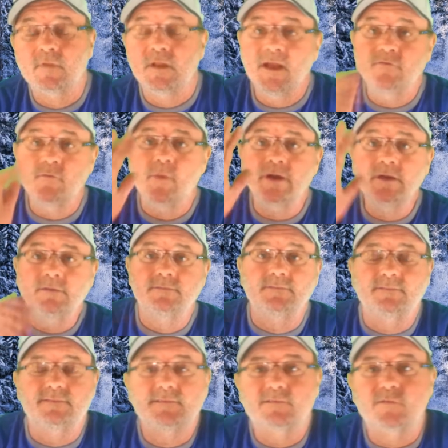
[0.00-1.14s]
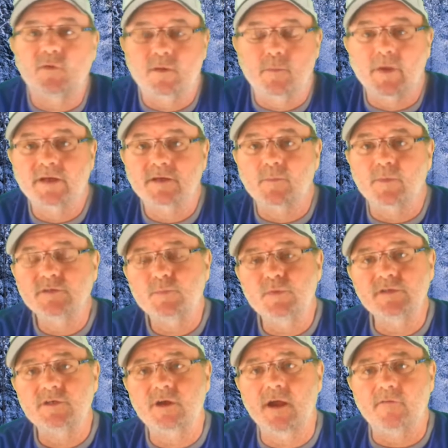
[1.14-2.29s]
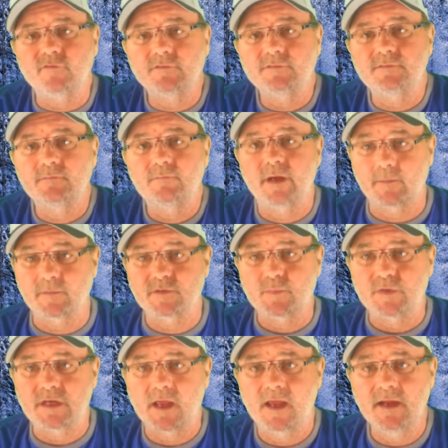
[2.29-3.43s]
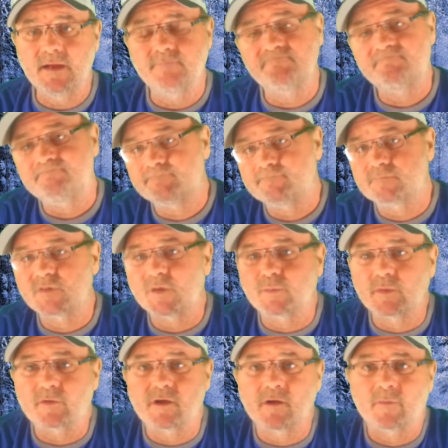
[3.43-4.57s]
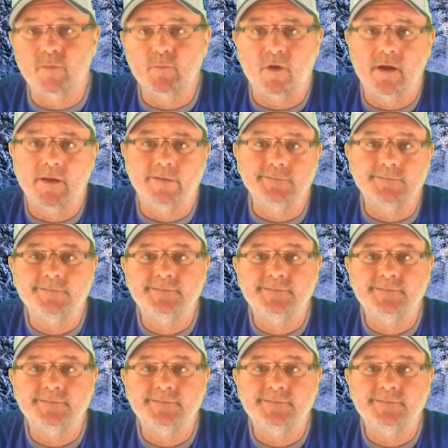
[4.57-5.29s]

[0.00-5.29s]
Hey everybody, welcome back to Budget Bushcraft. My name is BK, some people call me Brian.